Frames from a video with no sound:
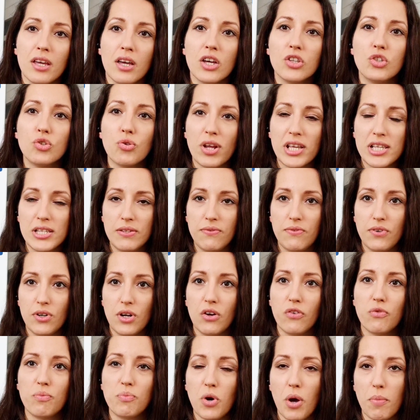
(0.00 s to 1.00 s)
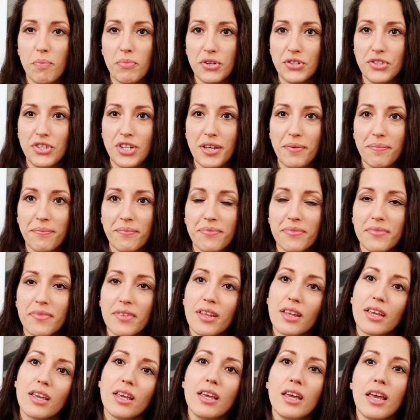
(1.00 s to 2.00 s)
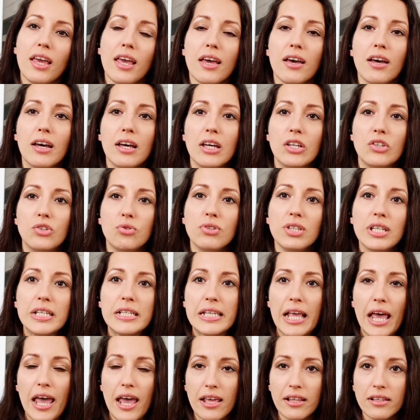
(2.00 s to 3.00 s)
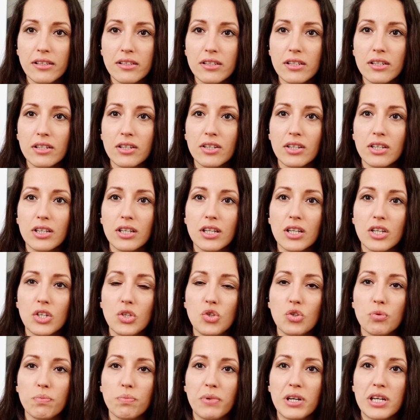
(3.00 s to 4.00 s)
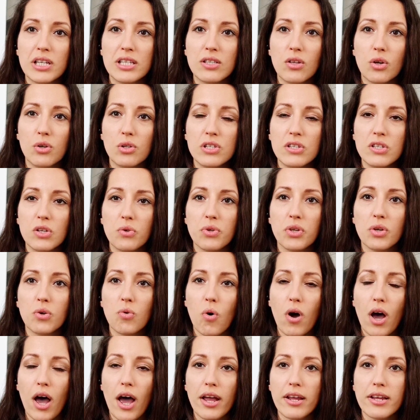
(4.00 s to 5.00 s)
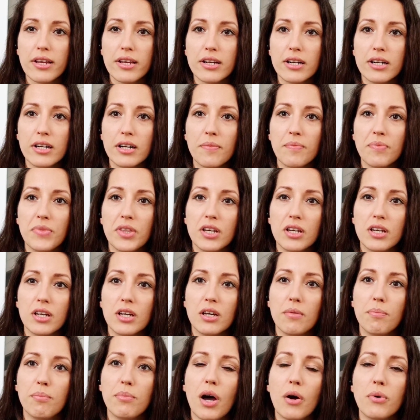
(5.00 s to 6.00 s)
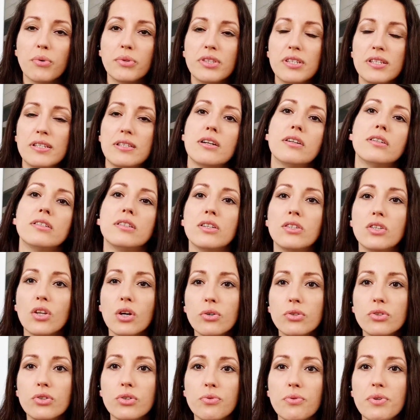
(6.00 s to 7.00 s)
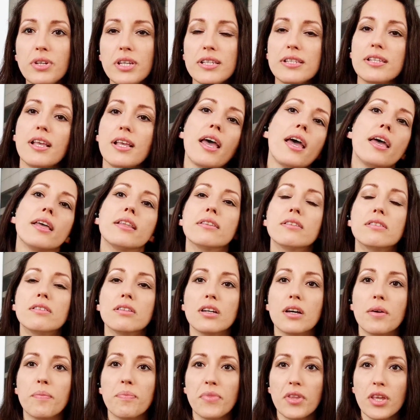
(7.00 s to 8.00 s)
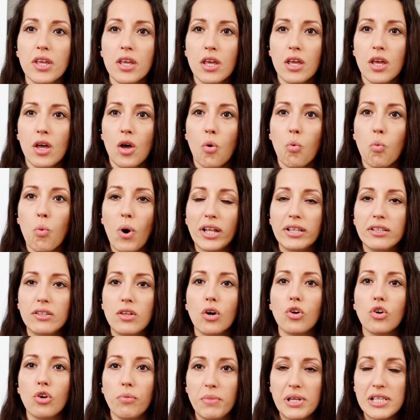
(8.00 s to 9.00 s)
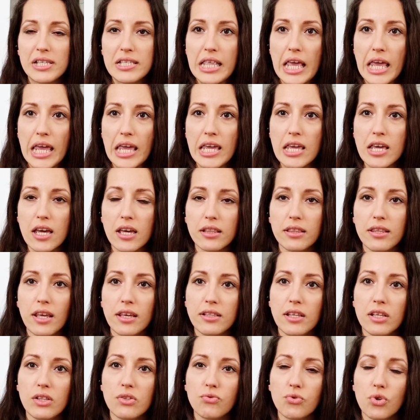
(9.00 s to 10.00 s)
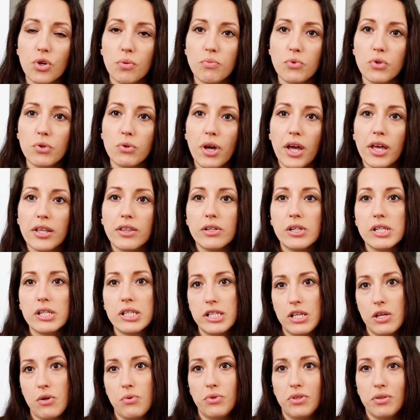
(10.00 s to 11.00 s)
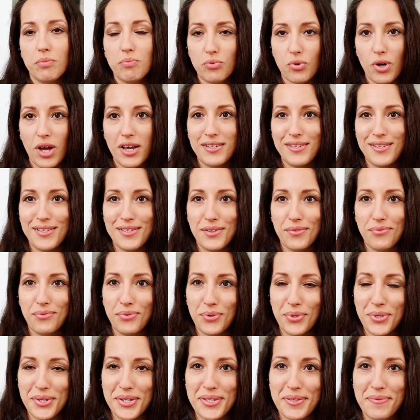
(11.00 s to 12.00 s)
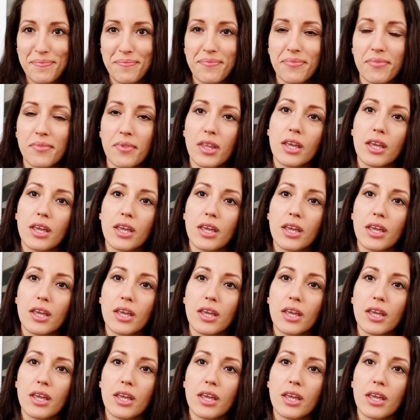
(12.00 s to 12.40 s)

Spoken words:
transfer of property. To this end, you must also inquire about certain notaries and what documents they need from you, and also the prices, of course.